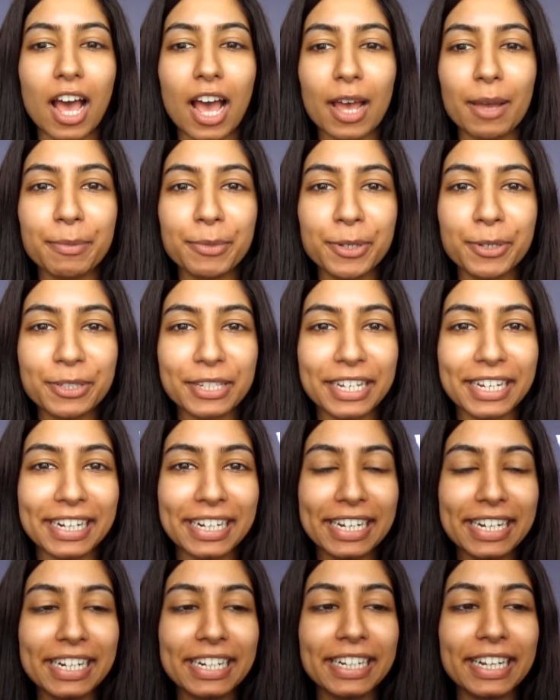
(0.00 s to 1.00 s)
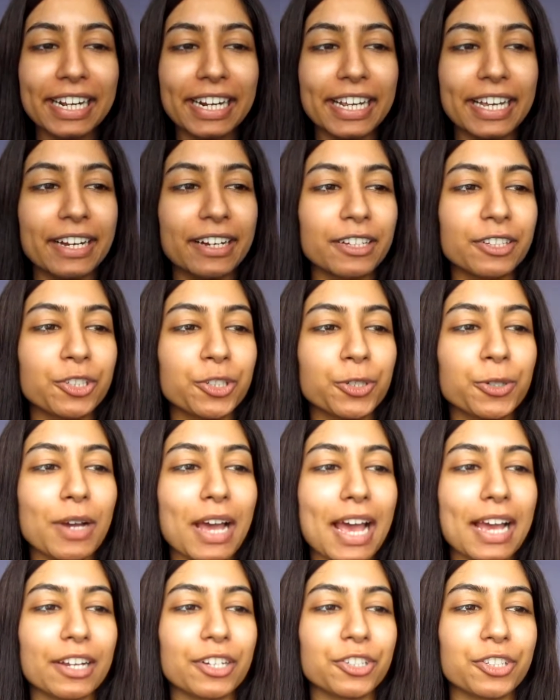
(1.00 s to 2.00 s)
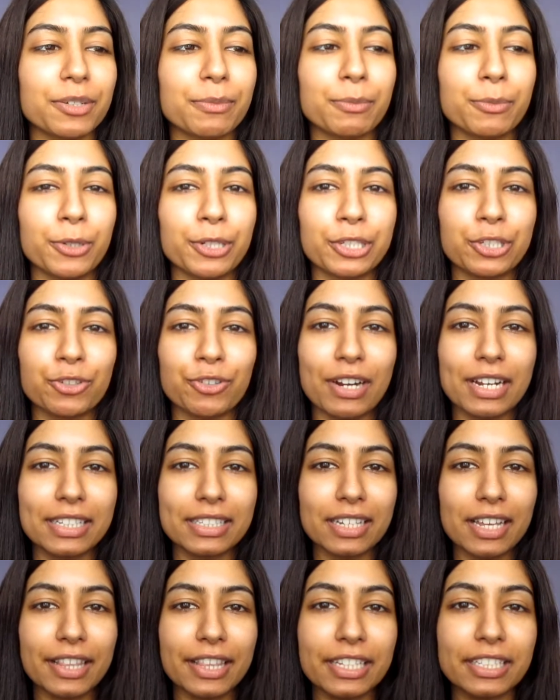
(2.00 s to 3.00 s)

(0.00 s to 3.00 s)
I'm using Clean and Clear Dual Action Moisturiser.